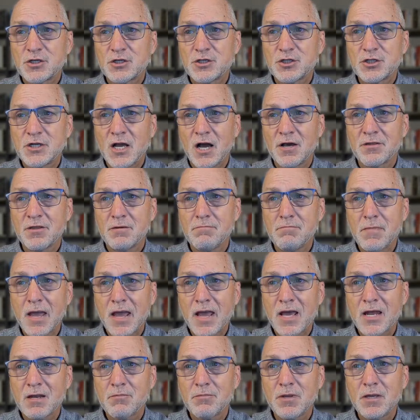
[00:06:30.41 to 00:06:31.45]
shall the
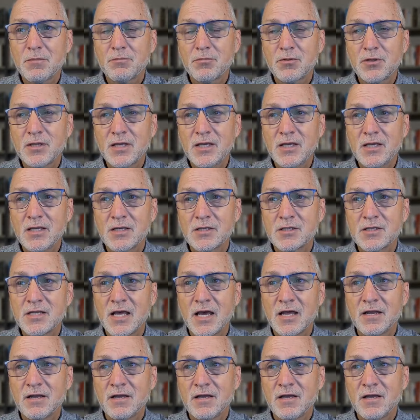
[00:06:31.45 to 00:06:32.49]
man be pleased
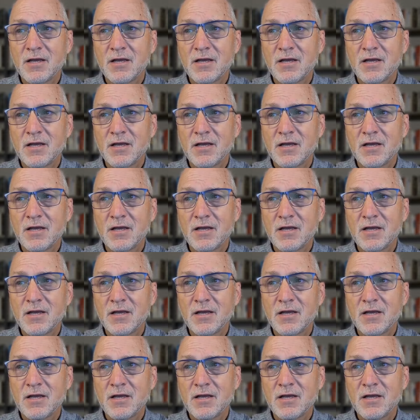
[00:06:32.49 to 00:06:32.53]
that